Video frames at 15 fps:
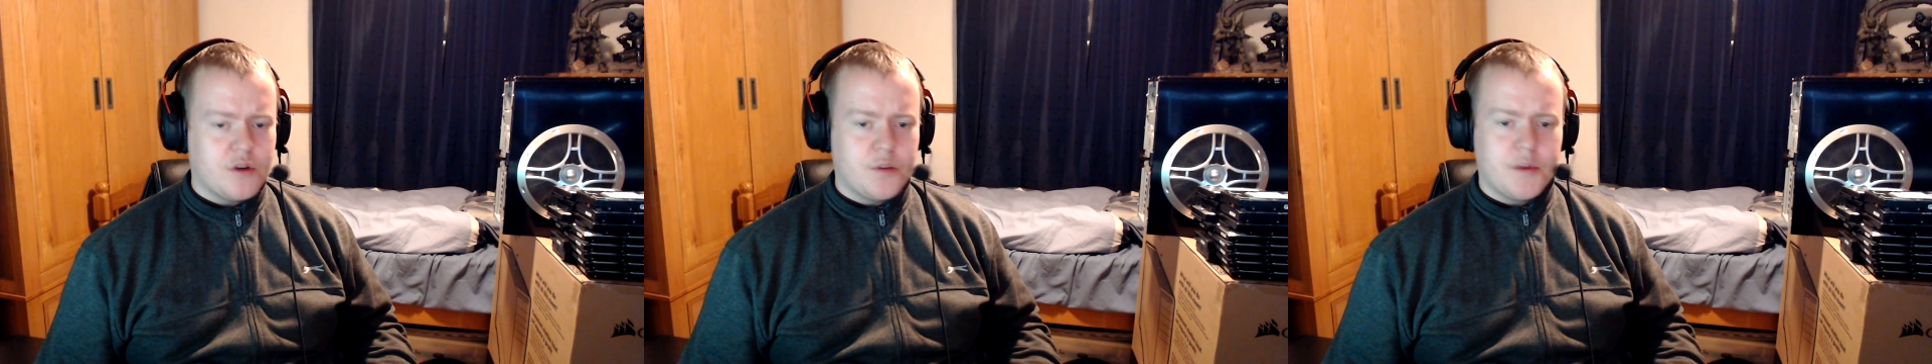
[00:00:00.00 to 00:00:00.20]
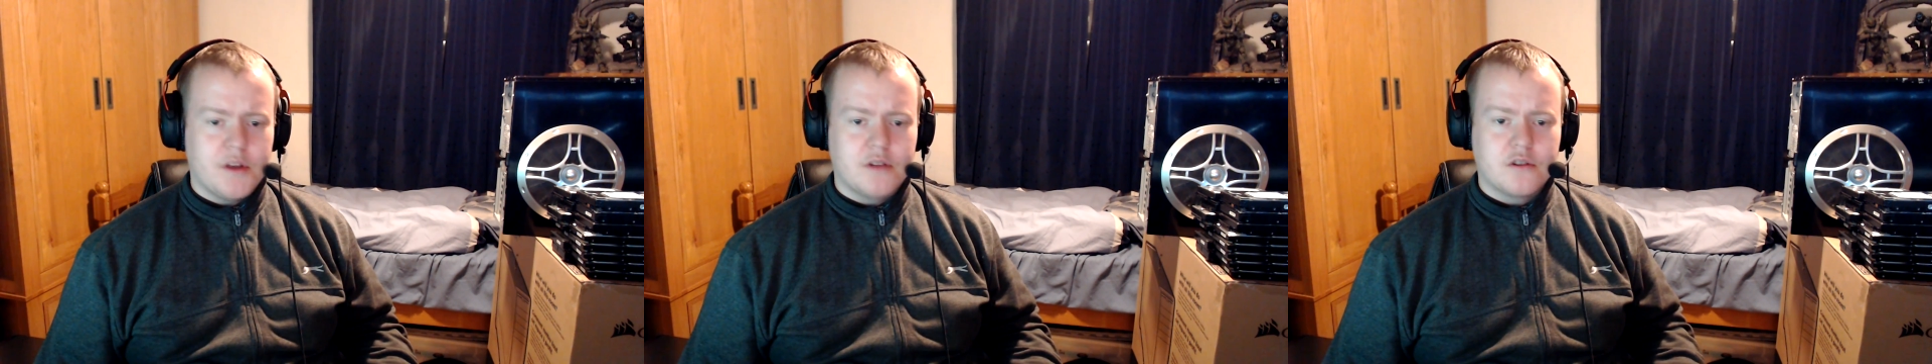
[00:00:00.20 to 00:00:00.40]

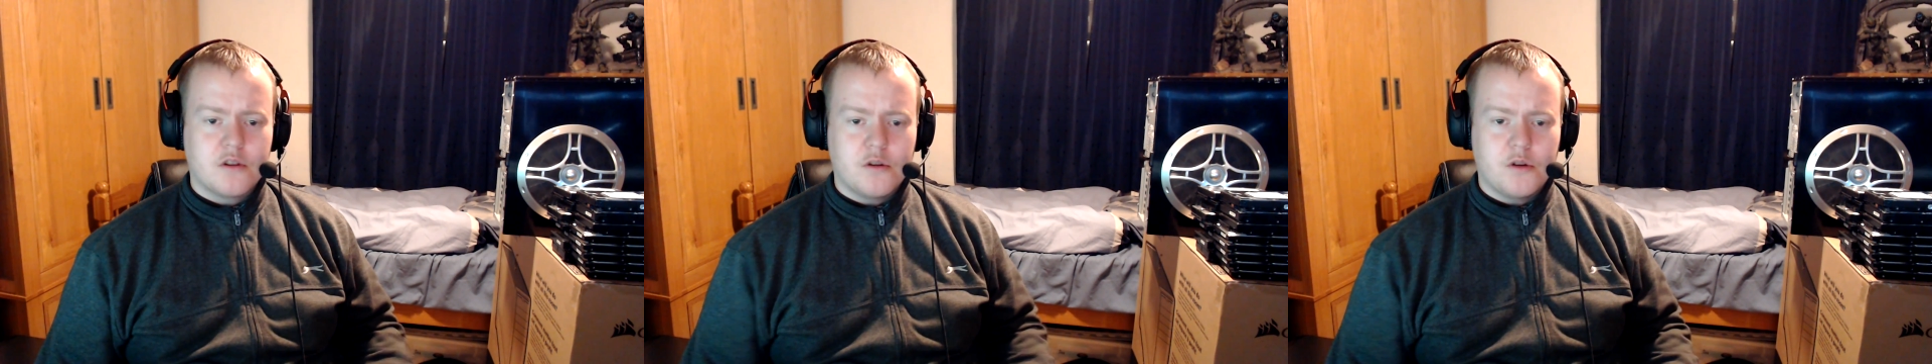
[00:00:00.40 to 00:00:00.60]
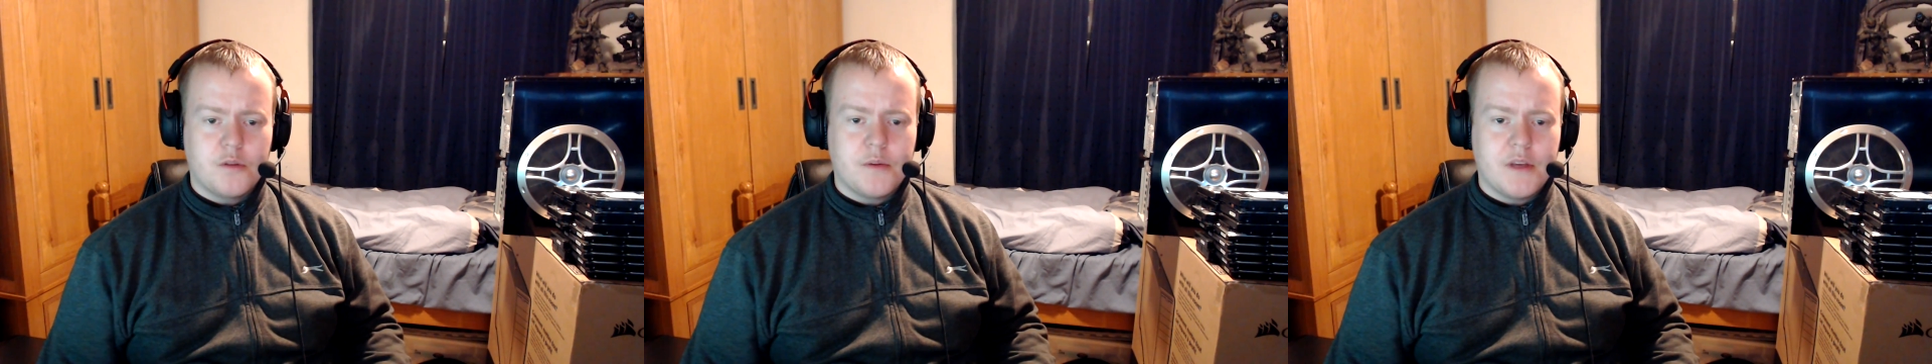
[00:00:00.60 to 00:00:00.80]
builds
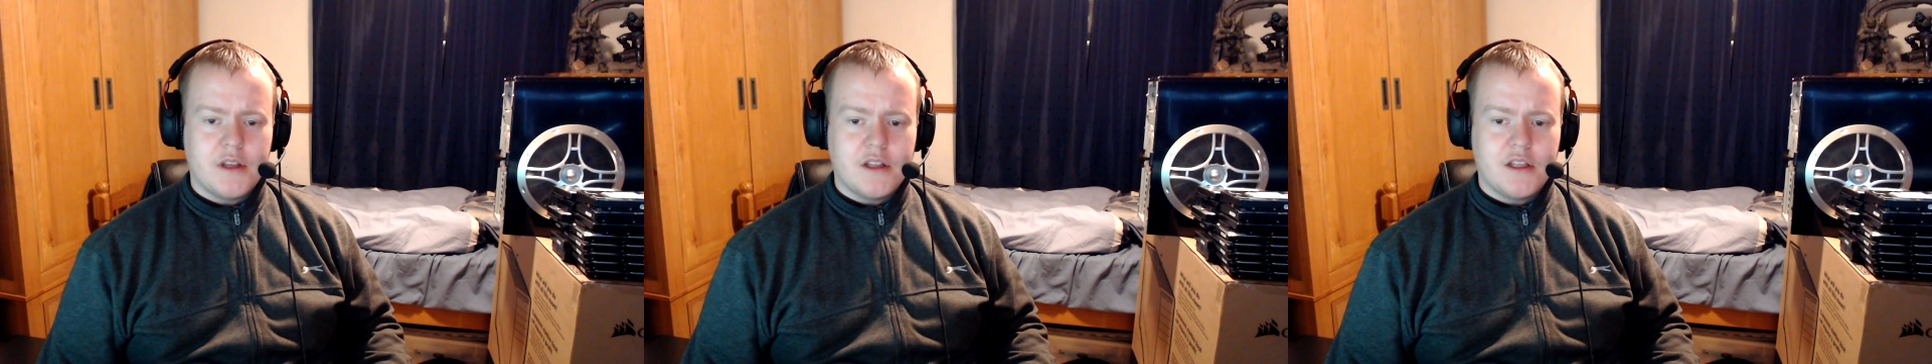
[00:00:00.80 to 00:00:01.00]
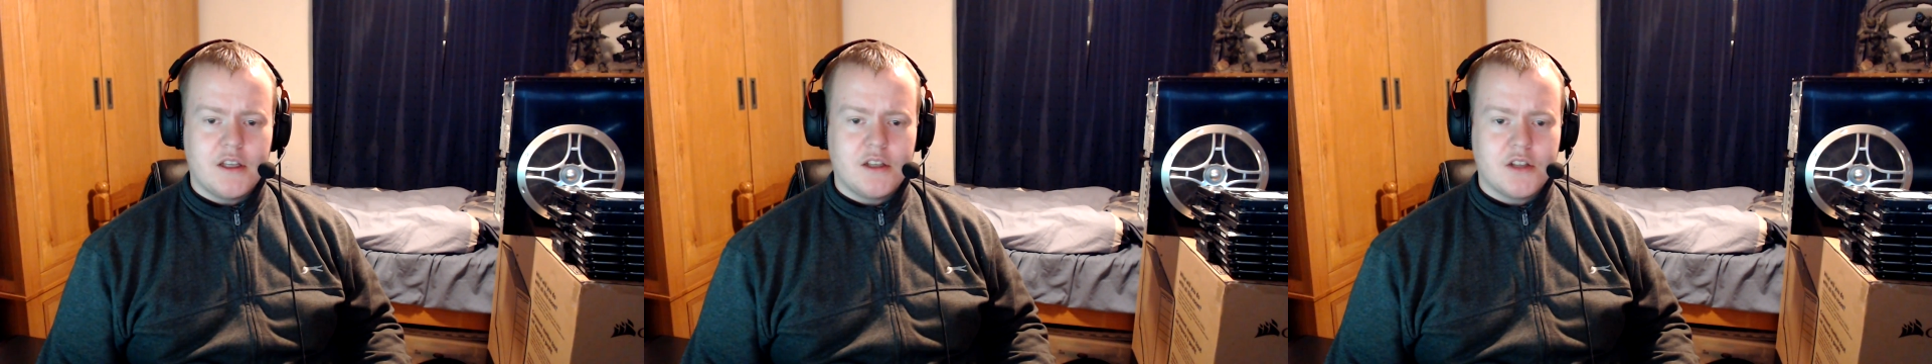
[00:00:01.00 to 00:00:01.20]
coming up
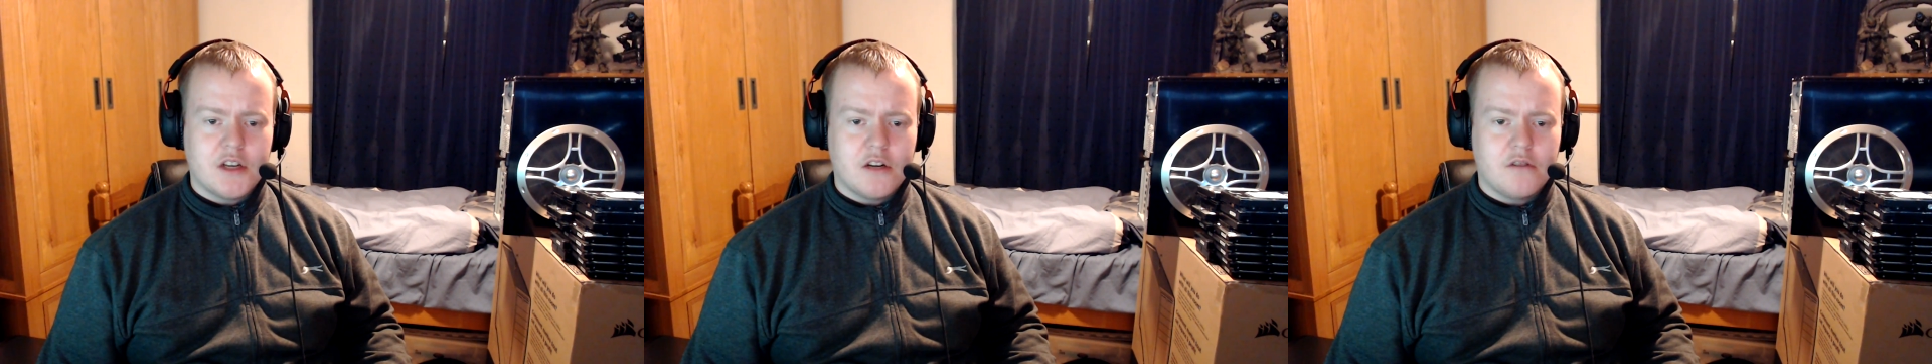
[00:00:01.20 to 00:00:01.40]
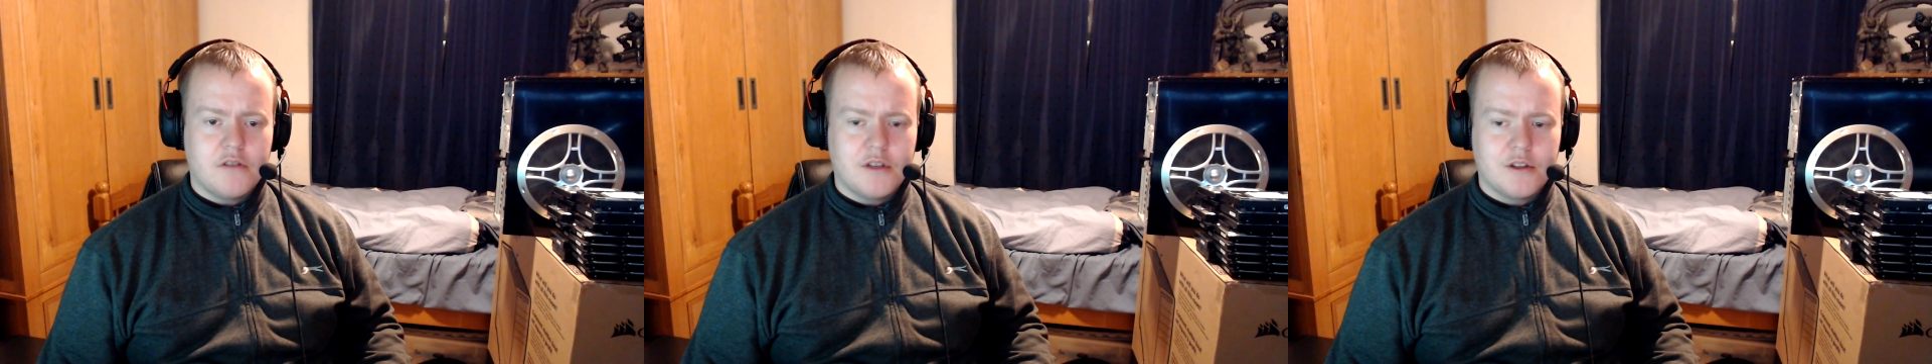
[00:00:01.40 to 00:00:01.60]
in the
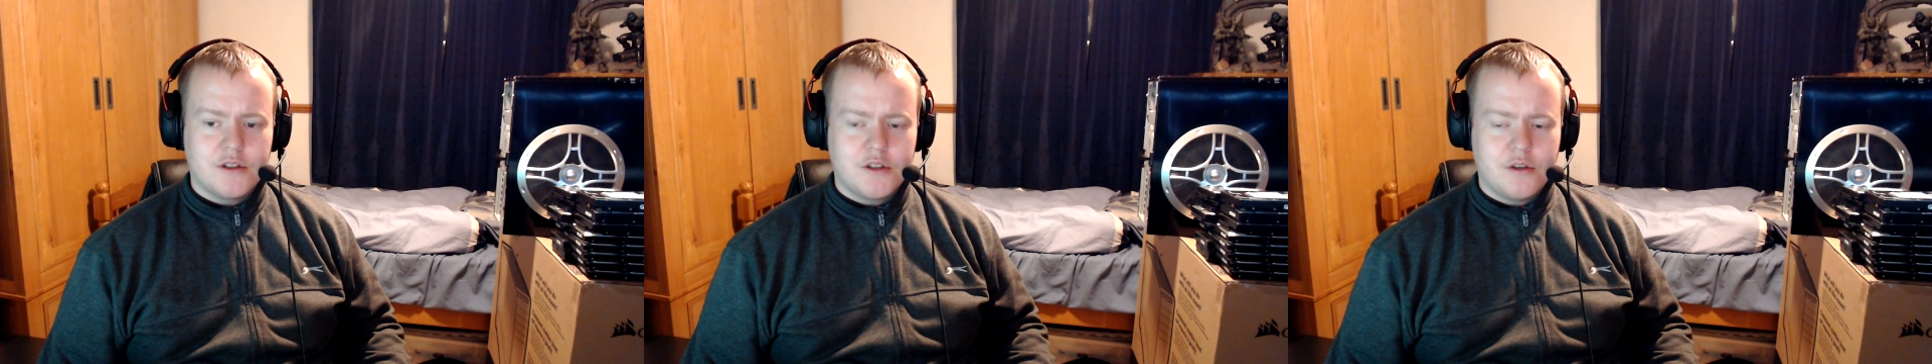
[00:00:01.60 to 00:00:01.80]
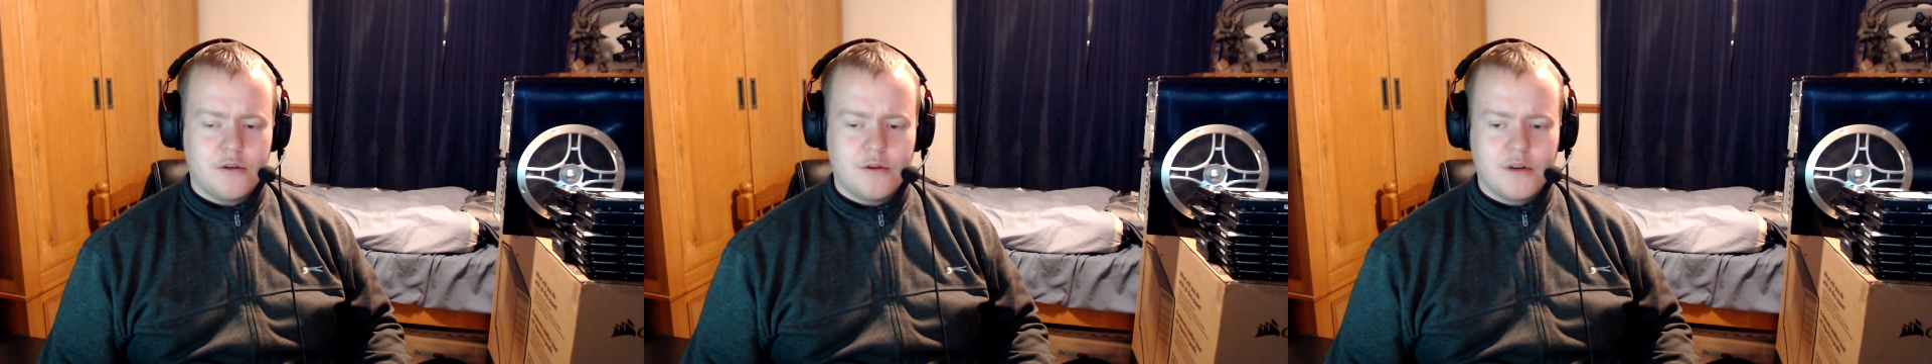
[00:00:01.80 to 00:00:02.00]
channel real
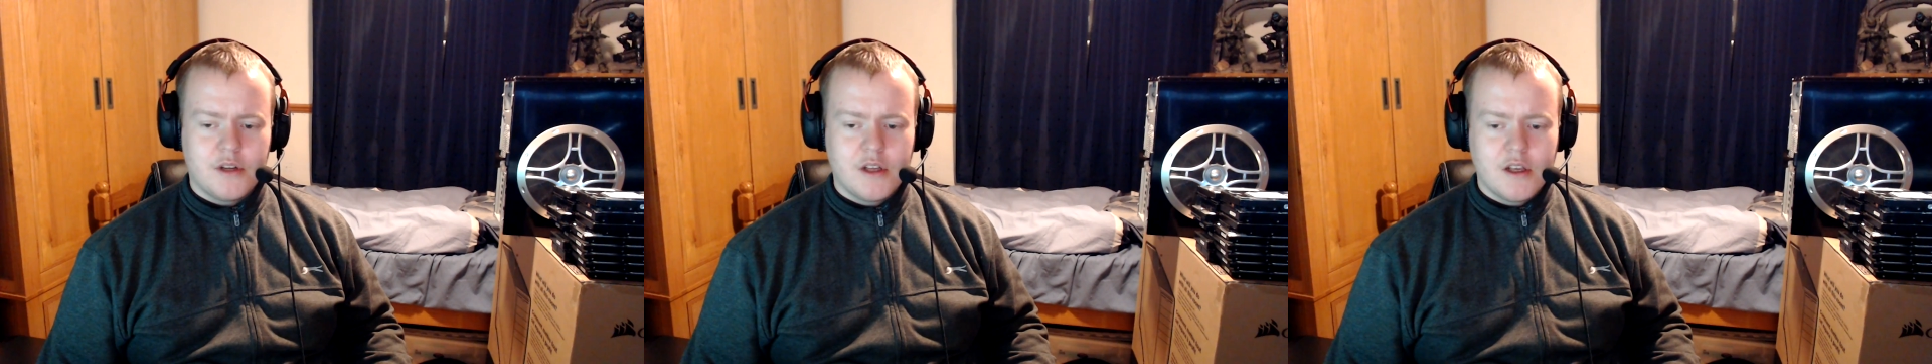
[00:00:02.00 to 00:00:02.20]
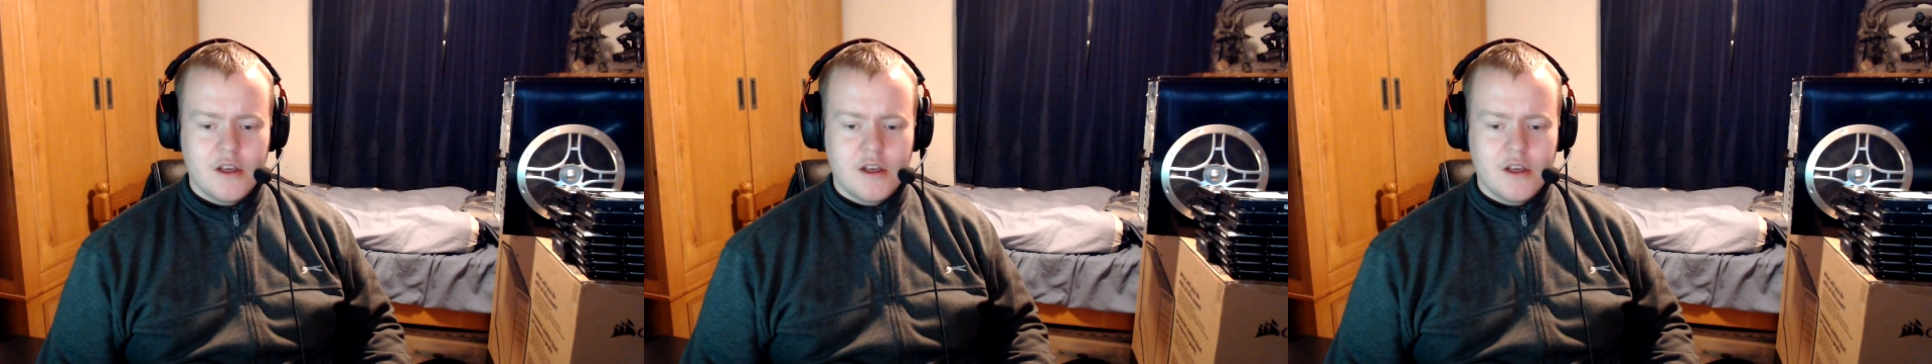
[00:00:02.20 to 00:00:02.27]
soon.